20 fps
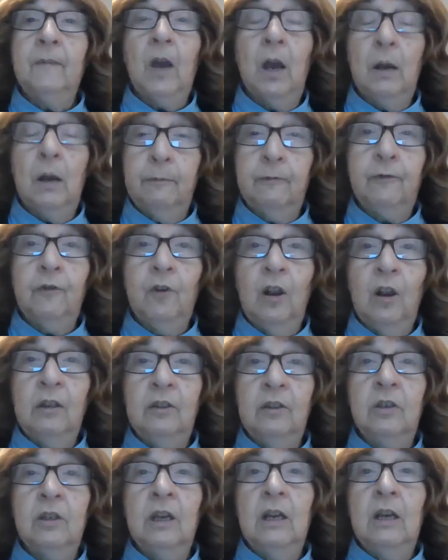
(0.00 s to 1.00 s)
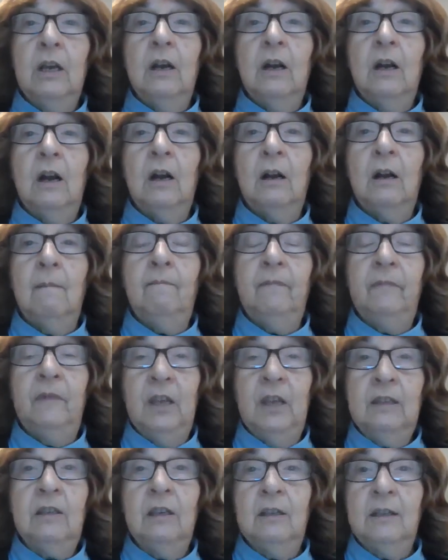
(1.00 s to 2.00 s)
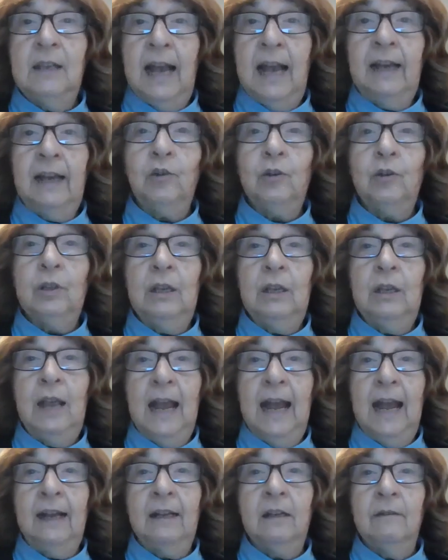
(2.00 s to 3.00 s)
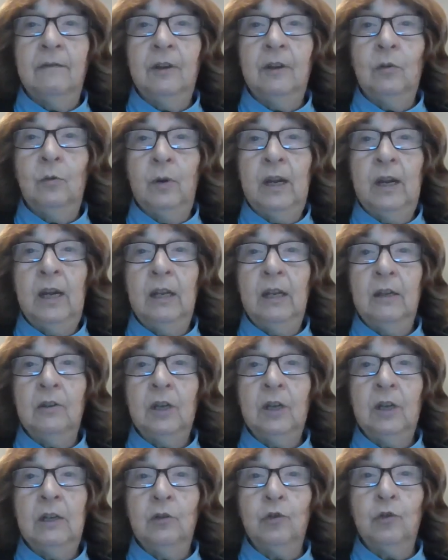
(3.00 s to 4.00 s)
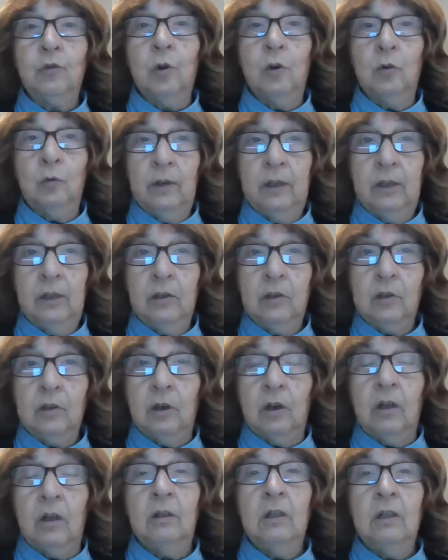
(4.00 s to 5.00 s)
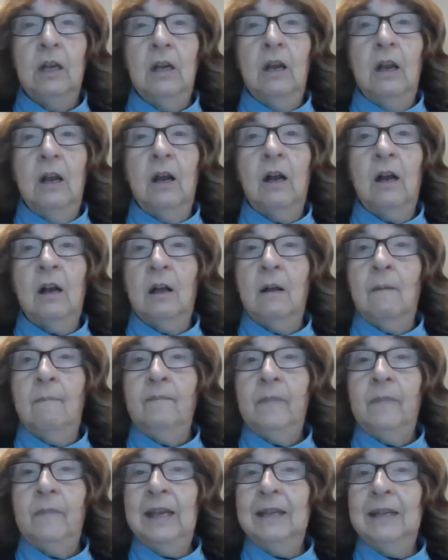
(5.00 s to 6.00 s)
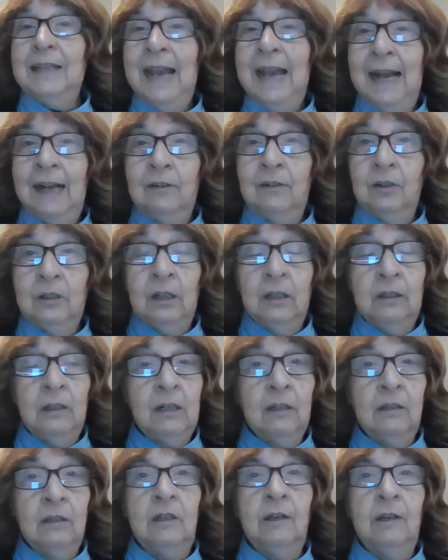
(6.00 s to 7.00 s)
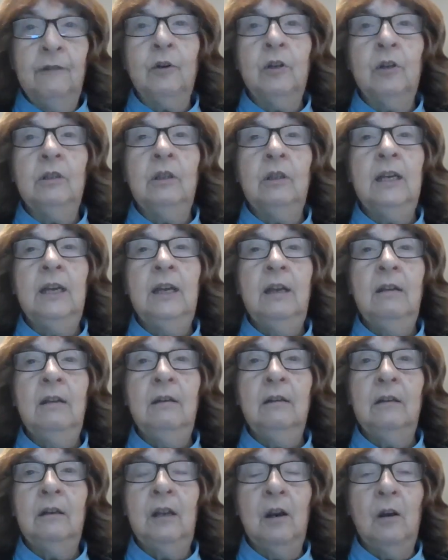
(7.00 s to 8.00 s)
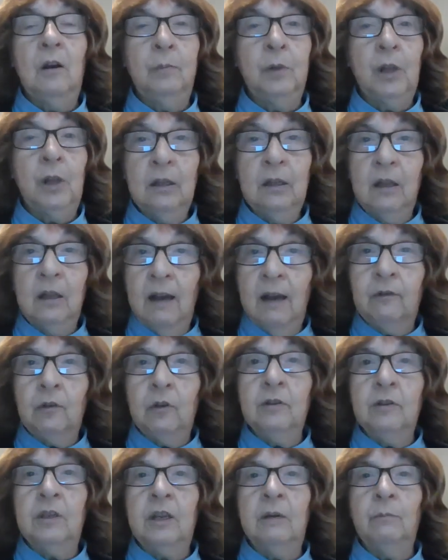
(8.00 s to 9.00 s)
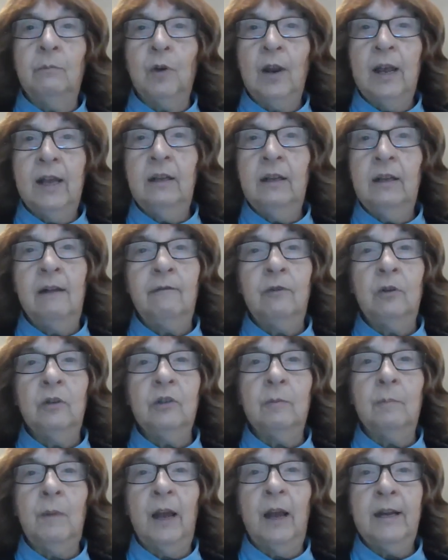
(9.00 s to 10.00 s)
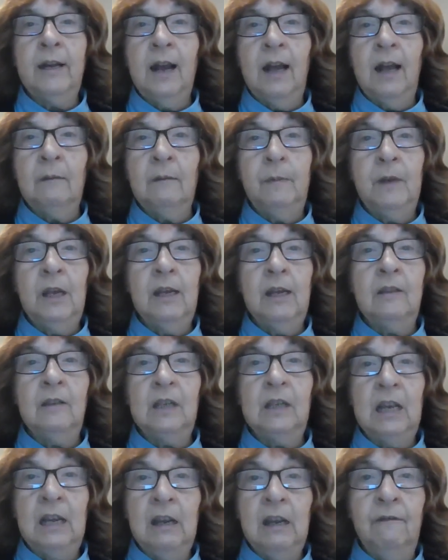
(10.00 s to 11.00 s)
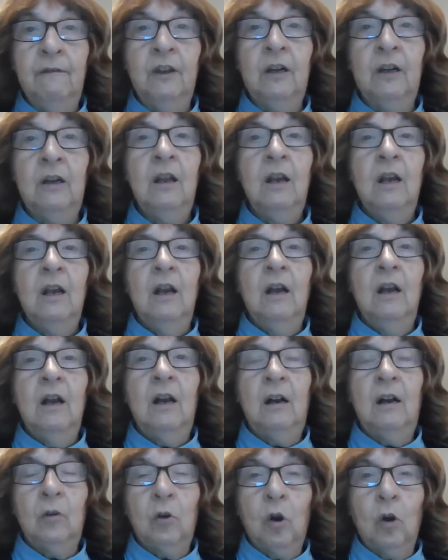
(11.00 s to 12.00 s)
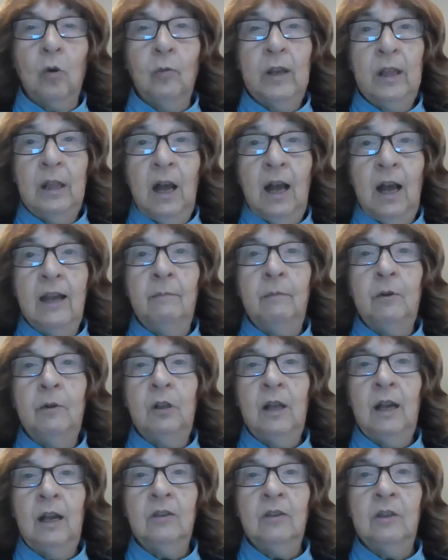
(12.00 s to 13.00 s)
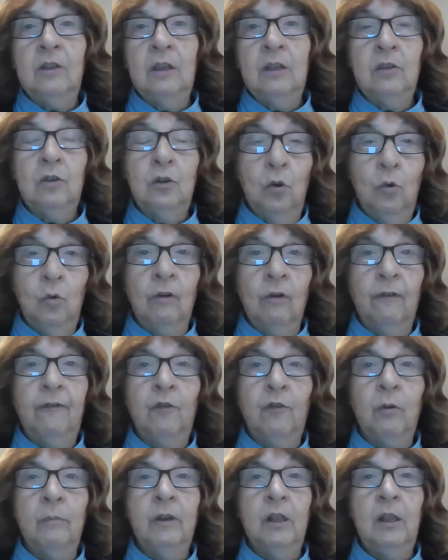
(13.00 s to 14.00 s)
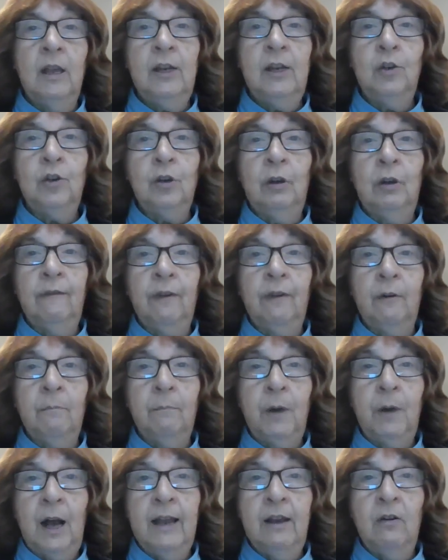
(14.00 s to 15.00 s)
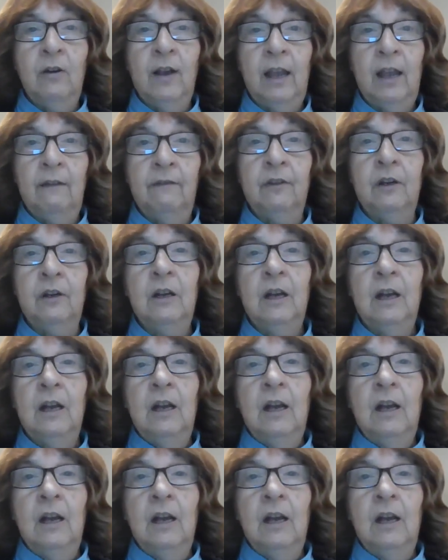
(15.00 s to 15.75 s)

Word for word: up front, um, this is actually the active ingredient in troriluzole. Um, it's handled a little differently. You know, blood levels and brain levels might not be as even uh, or reliable as this newer formulation from Biohaven.